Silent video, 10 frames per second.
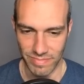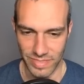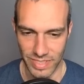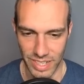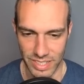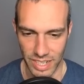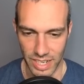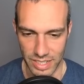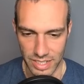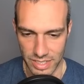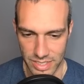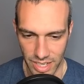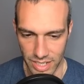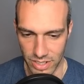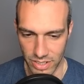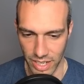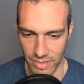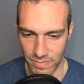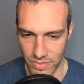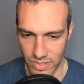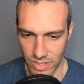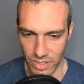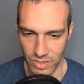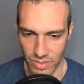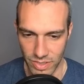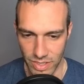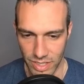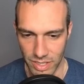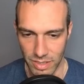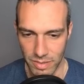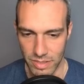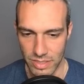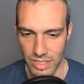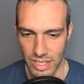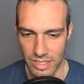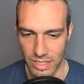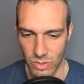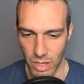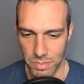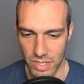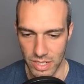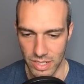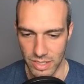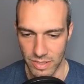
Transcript: I died a little inside. Okay, so instant swaps here.